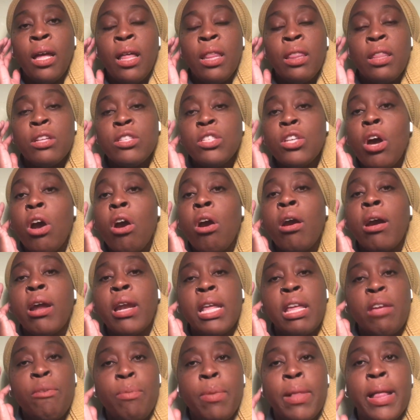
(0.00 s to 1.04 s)
the
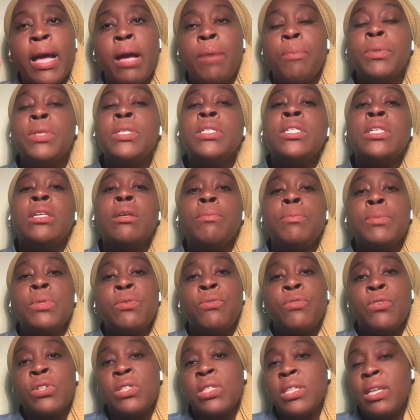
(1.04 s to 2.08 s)
targeting of black Muslims
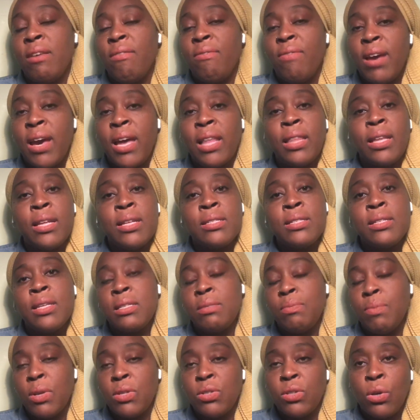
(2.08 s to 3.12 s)
for state violence is
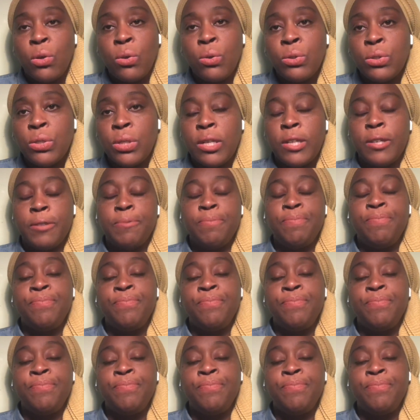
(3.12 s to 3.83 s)
much older.